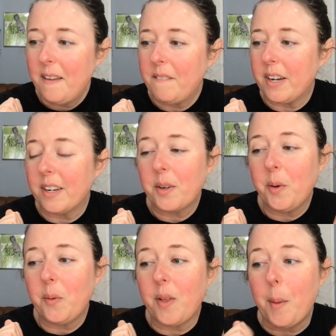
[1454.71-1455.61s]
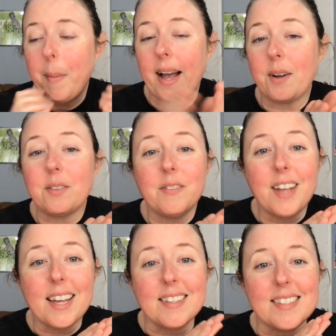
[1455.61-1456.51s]
Farron Coon, a pound of
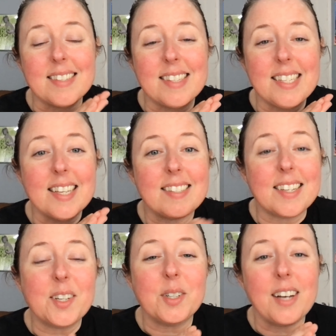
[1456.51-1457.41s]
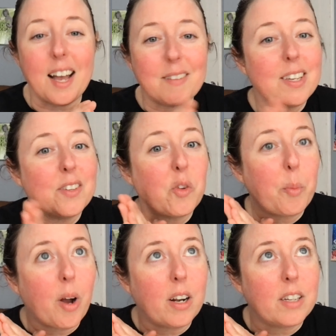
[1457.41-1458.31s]
dice is the single heaviest
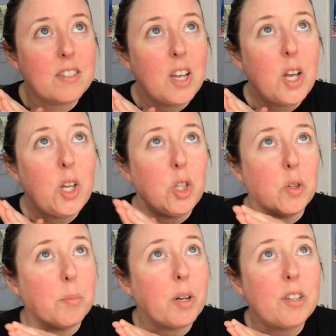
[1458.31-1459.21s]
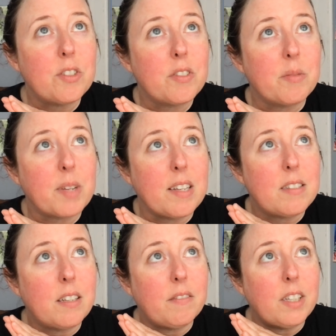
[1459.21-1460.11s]
product you can purchase from
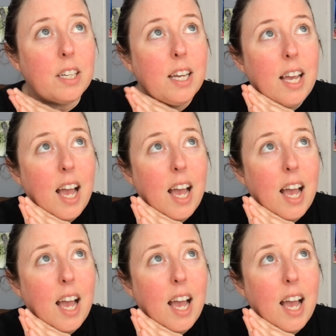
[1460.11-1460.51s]
Dice Envy.